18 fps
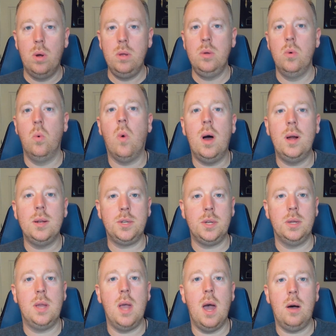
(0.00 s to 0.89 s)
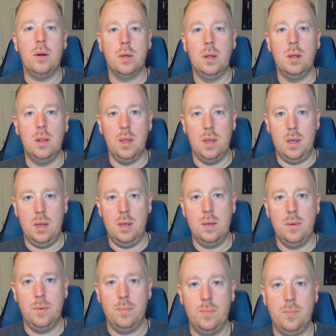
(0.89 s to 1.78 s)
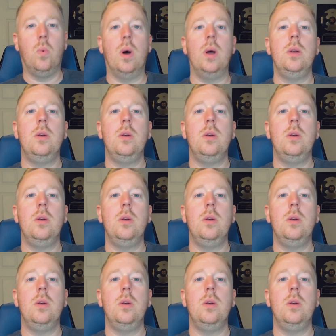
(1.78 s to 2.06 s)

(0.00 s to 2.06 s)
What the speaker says: but what you want to calculate is